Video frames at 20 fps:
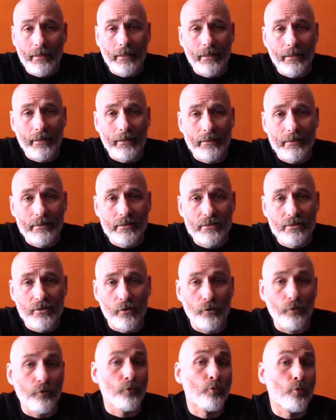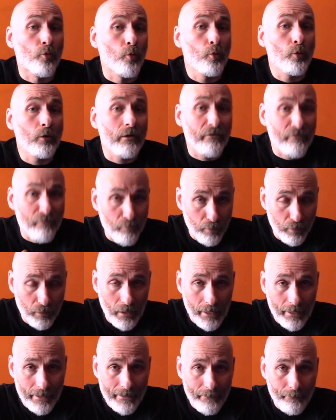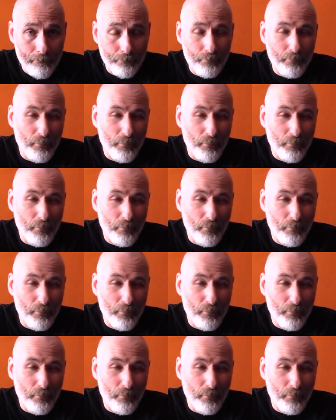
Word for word: is the role of play,